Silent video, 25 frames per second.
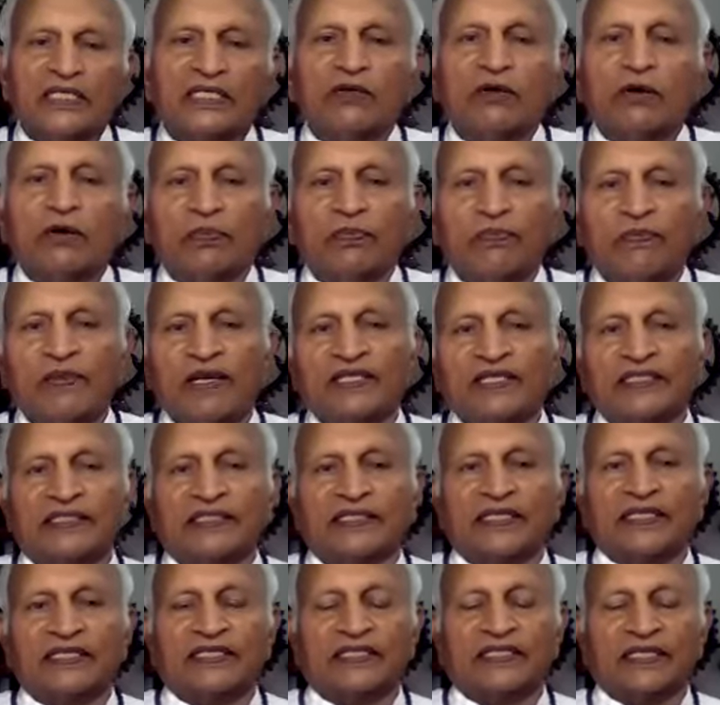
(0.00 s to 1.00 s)
of
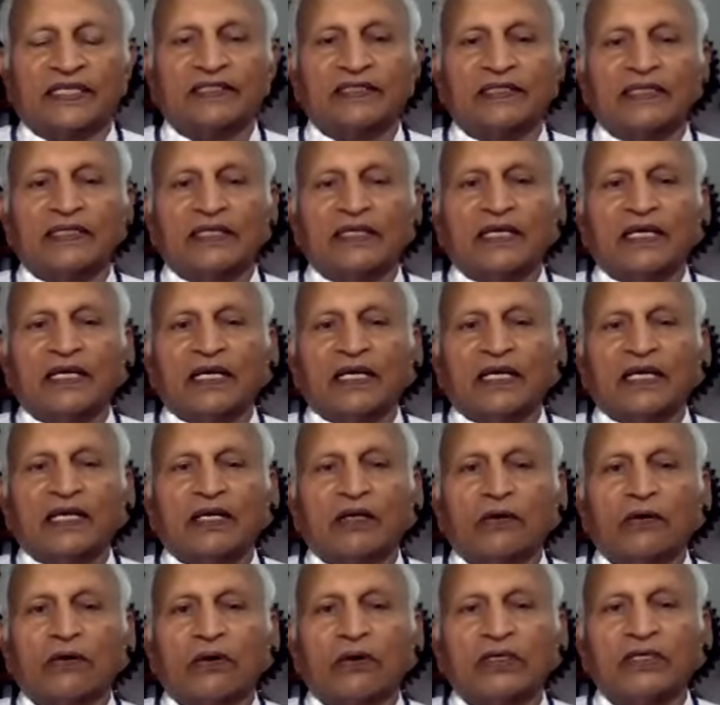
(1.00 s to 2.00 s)
meditation,
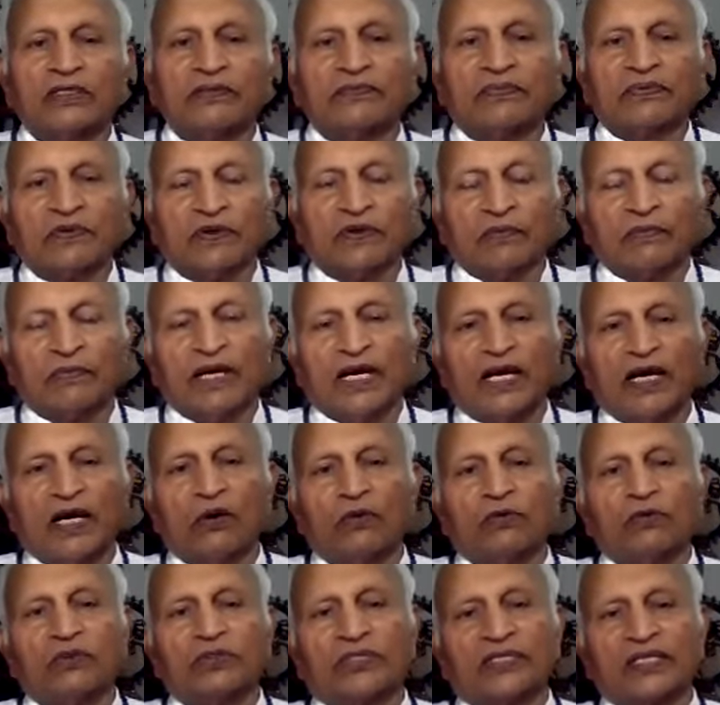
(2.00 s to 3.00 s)
going from
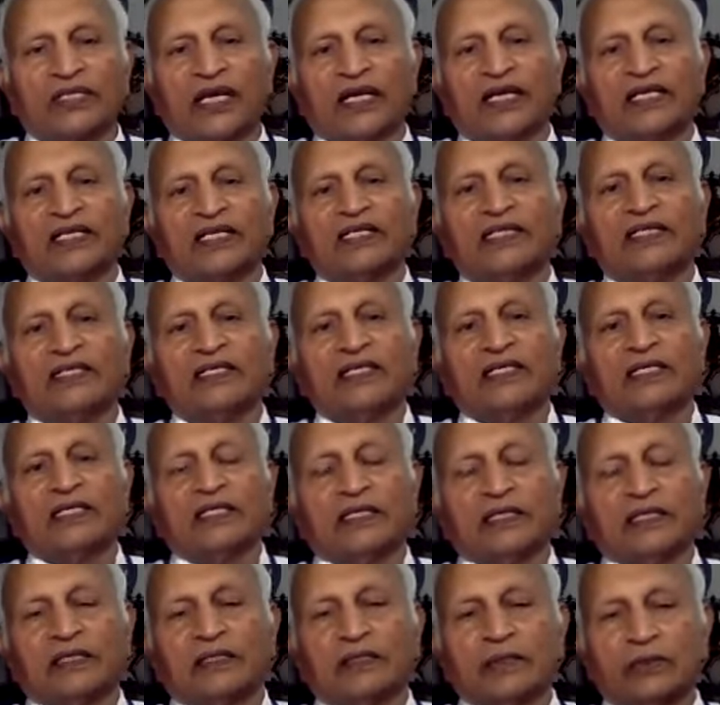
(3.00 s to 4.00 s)
outside
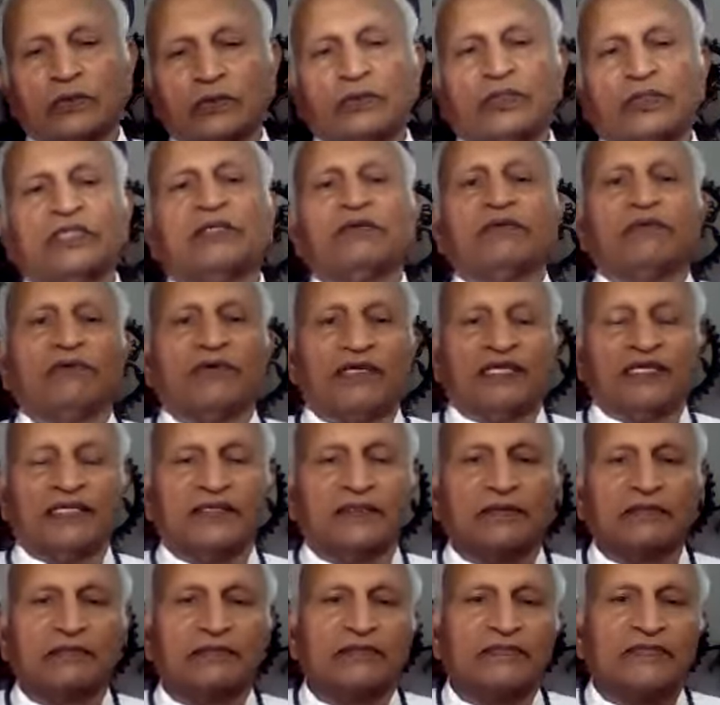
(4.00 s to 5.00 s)
to inward.
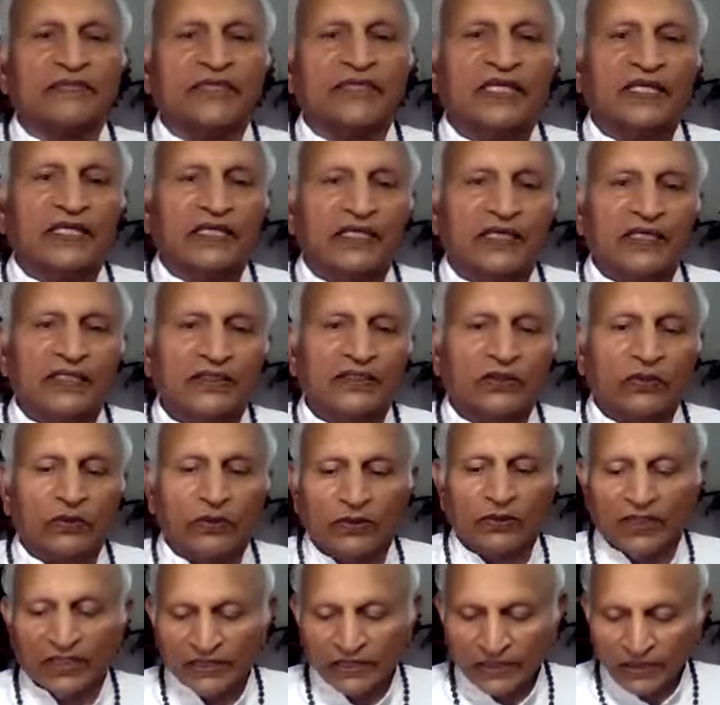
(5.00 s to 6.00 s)
So
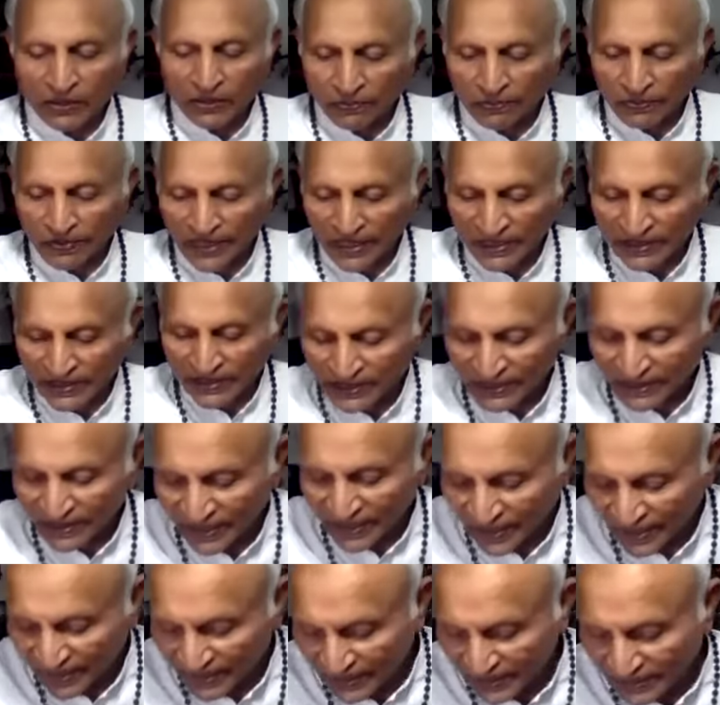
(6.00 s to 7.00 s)
let's practice
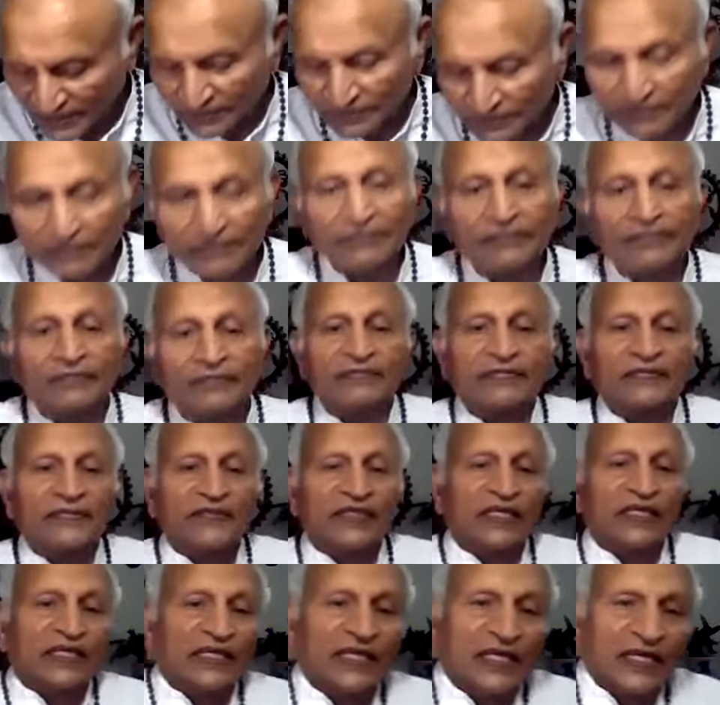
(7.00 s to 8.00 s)
that.
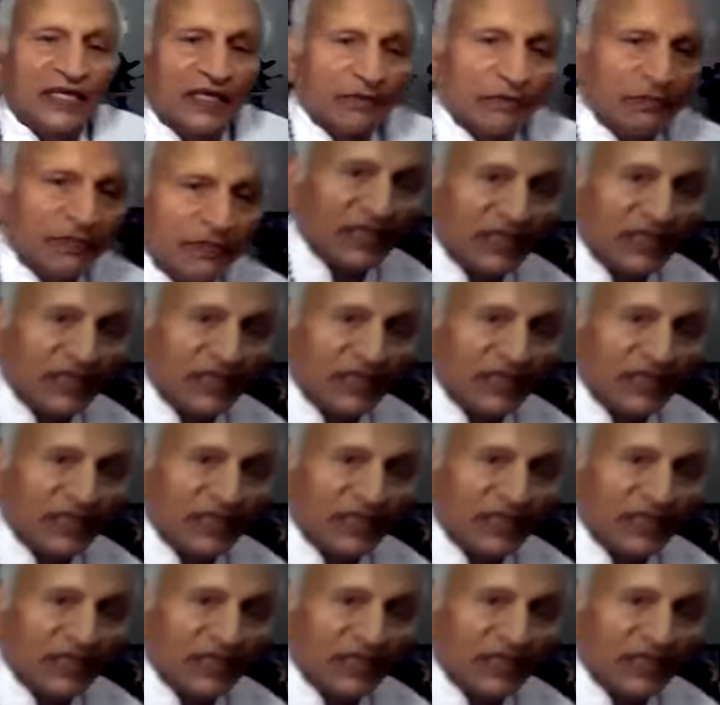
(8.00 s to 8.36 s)
Be